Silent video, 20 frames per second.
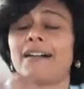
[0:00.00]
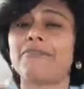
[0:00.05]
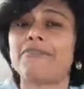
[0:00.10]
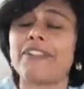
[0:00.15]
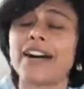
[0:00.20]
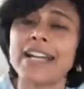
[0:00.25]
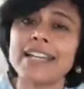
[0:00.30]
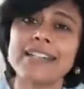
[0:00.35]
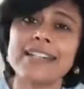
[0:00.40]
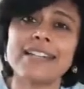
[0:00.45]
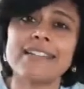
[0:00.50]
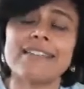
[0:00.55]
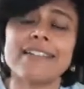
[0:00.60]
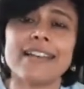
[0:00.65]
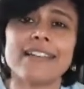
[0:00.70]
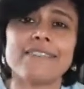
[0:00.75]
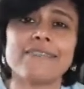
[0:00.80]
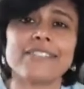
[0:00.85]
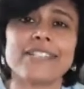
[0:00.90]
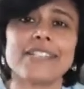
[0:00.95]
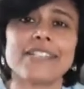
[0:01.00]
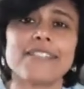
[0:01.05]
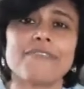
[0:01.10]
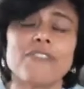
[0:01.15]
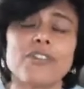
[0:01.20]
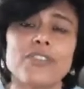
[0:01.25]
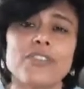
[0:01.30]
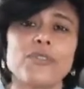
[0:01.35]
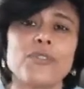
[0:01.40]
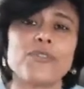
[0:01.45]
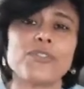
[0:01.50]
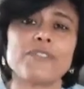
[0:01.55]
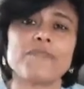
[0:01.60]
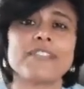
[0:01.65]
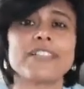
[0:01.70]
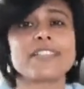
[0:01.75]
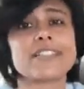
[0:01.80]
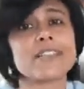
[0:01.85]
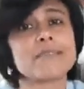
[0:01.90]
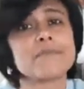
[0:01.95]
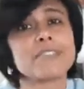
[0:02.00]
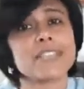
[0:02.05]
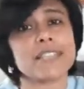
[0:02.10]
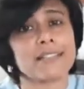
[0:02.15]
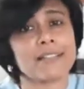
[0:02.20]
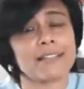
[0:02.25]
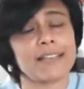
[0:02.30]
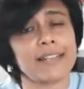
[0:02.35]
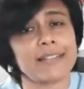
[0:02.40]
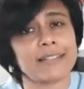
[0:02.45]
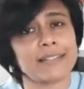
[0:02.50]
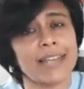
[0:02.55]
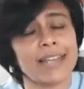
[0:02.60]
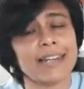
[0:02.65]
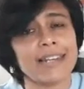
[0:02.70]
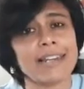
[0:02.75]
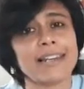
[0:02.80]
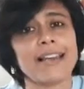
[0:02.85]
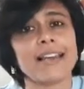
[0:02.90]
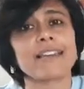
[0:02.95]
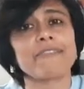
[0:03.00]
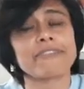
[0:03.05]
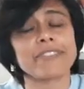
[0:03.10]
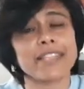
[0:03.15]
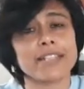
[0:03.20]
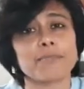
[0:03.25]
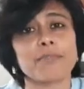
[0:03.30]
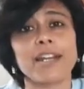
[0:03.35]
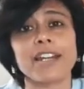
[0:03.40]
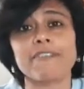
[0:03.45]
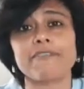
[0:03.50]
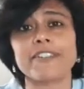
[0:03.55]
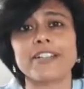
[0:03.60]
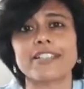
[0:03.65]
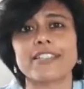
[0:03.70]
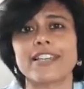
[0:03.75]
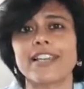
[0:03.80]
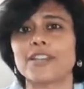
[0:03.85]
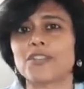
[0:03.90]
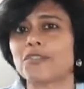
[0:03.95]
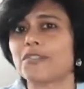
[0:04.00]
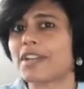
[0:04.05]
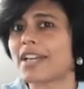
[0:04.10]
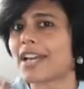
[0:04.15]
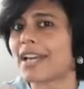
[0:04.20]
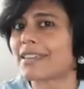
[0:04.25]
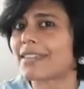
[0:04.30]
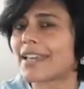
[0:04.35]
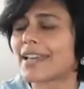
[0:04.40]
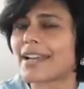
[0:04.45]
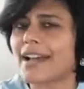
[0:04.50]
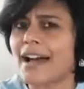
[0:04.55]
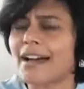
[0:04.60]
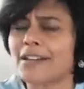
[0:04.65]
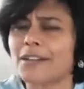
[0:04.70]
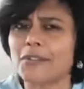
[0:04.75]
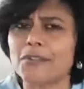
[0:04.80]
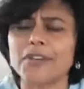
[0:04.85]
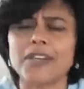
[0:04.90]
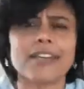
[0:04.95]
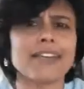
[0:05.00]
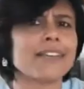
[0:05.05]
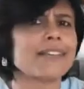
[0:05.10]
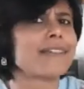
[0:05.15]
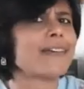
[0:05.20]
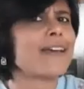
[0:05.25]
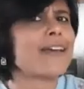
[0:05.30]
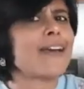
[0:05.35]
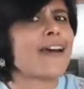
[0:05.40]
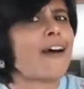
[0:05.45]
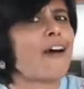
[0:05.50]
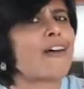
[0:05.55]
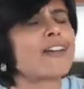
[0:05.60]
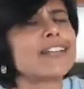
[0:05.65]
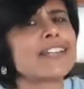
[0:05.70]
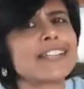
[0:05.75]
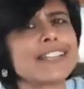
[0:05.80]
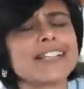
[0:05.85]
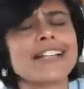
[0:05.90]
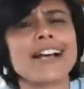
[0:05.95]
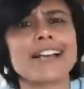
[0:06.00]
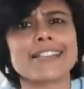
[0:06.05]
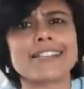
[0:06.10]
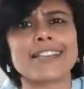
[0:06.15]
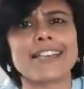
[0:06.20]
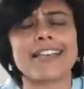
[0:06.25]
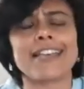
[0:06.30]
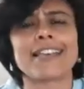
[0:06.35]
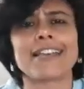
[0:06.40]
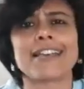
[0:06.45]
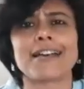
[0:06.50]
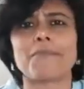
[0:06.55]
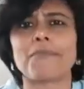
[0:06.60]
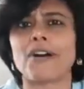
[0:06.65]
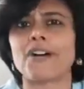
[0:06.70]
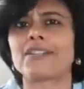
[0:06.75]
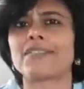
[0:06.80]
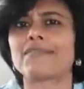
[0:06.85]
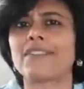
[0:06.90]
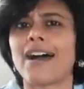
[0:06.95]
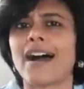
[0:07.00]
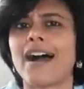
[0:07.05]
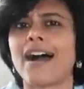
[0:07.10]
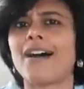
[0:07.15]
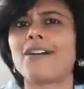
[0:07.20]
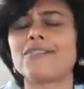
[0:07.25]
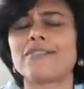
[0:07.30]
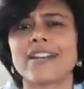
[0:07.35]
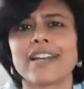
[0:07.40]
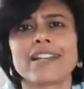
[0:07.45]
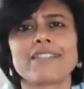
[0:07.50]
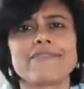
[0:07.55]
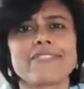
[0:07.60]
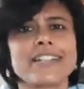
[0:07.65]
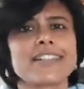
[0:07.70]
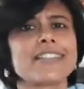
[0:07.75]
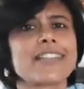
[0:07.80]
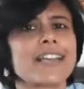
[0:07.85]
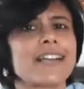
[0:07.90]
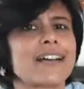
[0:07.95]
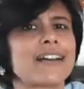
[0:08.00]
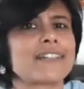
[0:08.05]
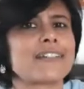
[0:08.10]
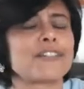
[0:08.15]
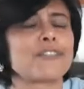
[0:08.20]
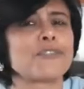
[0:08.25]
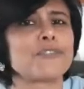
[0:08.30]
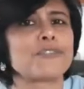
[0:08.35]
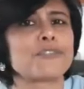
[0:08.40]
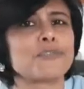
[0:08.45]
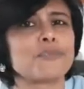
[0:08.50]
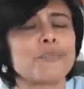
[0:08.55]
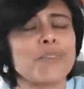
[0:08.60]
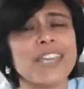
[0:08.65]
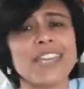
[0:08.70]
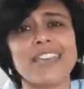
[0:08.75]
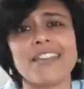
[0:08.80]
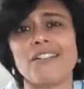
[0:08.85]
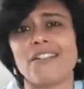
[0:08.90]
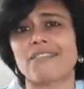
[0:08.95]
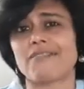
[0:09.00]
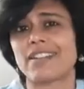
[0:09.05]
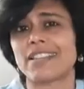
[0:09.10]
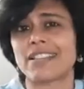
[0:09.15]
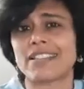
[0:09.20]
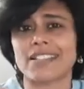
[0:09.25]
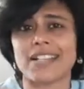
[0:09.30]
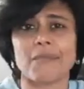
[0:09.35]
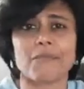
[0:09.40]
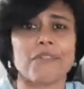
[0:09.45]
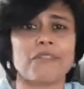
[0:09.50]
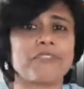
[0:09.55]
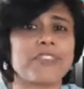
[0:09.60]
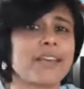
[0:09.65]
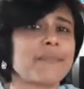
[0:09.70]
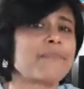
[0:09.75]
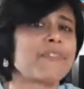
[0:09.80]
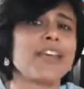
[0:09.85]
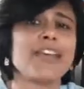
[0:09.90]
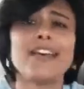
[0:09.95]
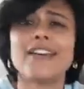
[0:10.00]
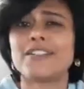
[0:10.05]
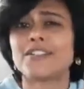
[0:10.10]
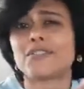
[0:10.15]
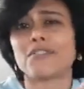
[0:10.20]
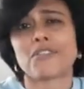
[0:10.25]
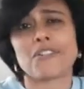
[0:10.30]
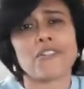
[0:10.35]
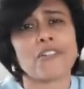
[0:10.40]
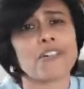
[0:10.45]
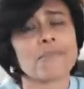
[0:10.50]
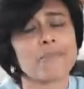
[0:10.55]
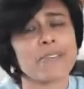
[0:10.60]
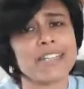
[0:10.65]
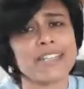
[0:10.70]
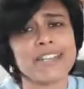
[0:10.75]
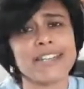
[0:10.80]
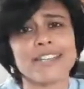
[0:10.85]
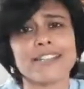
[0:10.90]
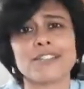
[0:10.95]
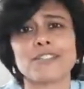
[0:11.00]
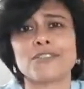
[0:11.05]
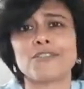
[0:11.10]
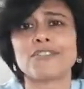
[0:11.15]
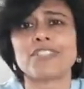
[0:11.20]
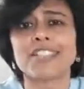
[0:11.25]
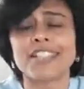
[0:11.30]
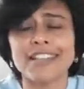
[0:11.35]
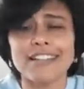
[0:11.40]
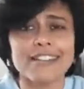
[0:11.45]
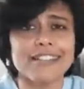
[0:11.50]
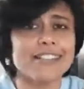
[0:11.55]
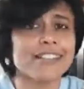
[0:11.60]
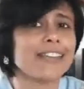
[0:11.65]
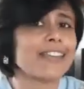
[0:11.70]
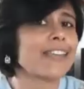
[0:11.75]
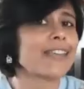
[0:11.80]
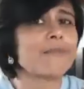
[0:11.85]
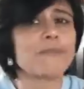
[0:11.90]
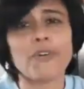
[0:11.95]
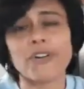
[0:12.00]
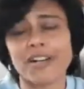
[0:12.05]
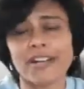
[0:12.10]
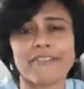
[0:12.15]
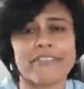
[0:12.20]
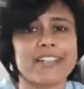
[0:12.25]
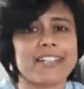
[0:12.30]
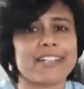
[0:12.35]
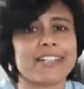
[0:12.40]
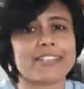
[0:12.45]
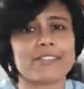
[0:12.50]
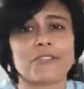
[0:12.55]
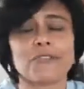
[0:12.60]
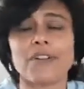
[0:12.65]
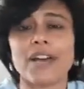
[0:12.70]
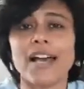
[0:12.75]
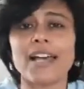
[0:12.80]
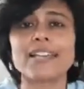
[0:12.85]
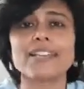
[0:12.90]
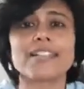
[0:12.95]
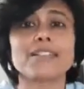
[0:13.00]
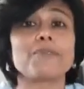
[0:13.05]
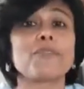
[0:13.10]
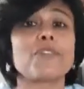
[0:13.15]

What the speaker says: finding relevance for those wisdoms in daily life in the 21st century, and then arguing or discussing about how relevant they continue to be, or whether some of them should not be taken so seriously, whatever it is. You know, I just